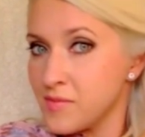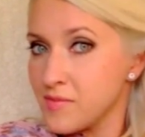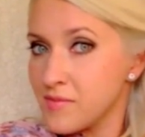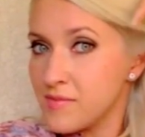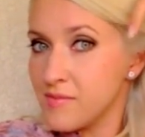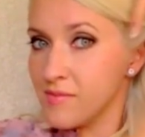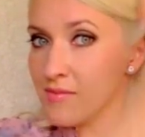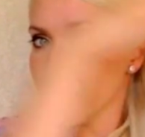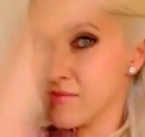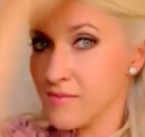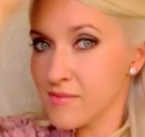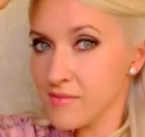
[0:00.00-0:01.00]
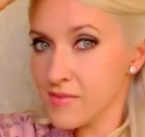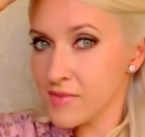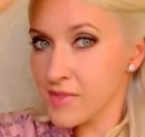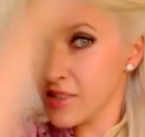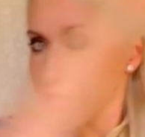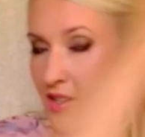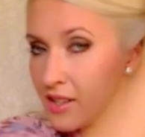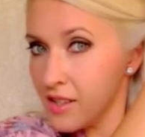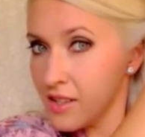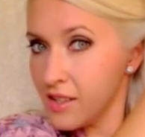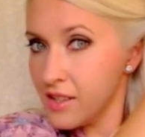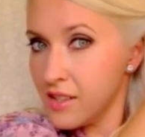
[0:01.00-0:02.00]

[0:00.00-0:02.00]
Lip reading: Nothing is said.